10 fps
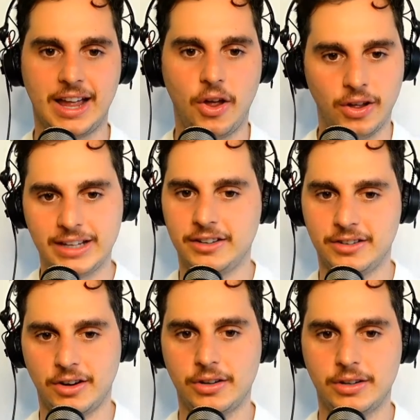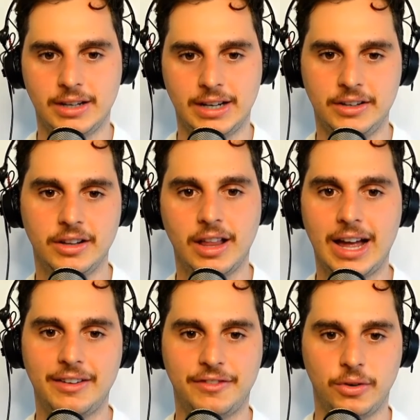earlier on in your
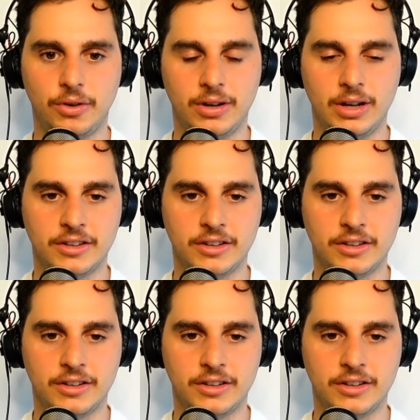life, or,